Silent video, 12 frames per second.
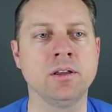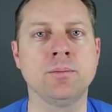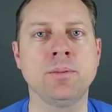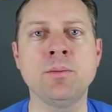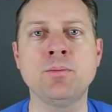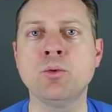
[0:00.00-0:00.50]
The
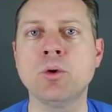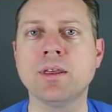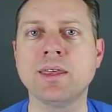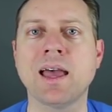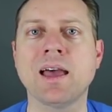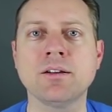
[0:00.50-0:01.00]
people will
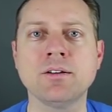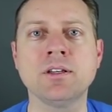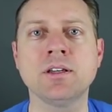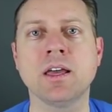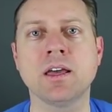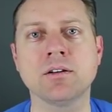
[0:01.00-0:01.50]
gather
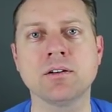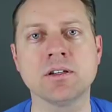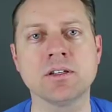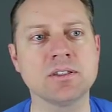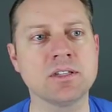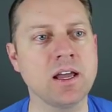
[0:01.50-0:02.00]
together
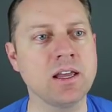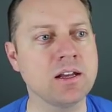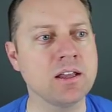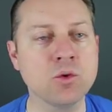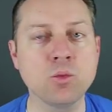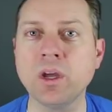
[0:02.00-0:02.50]
into Zion,
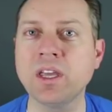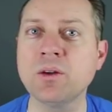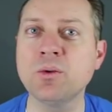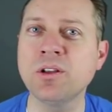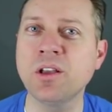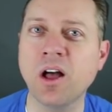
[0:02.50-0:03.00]
and the
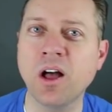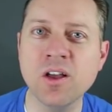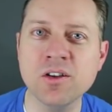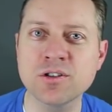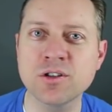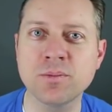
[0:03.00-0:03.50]
wicked will
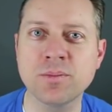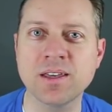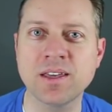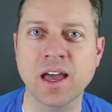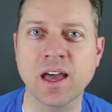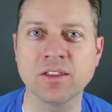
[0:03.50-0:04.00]
also be
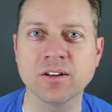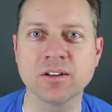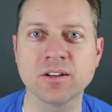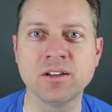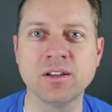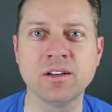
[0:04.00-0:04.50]
gathered.